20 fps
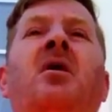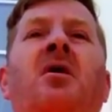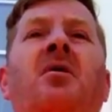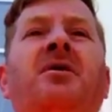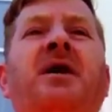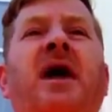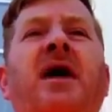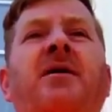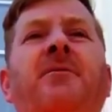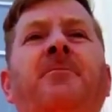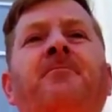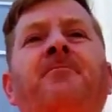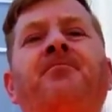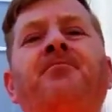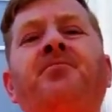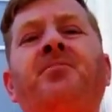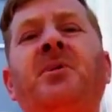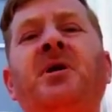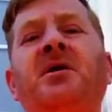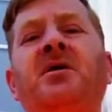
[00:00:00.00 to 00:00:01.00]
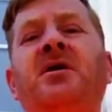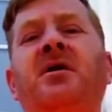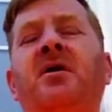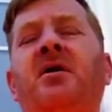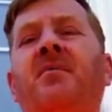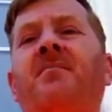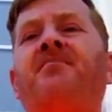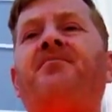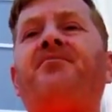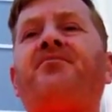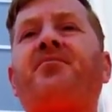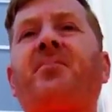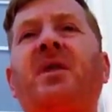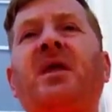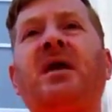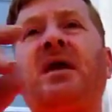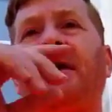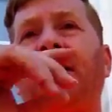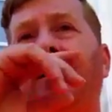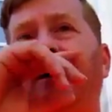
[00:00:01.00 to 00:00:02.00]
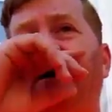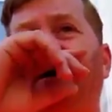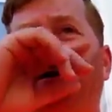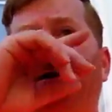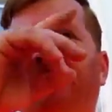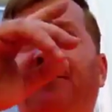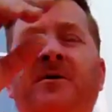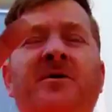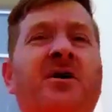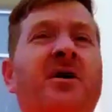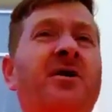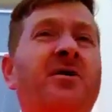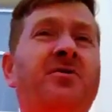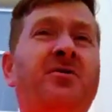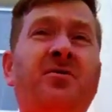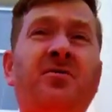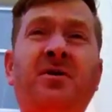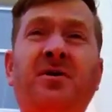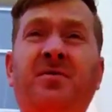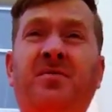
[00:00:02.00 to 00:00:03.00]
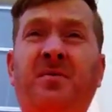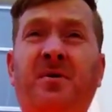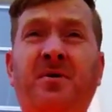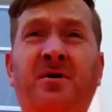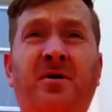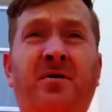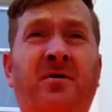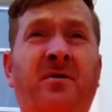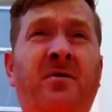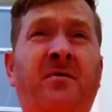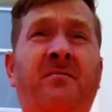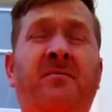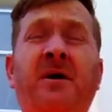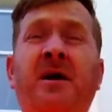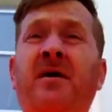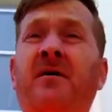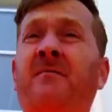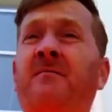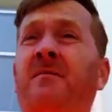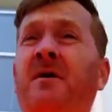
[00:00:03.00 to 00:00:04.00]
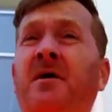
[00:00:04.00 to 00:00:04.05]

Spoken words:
Okay? You know, if you're going to do this for your event and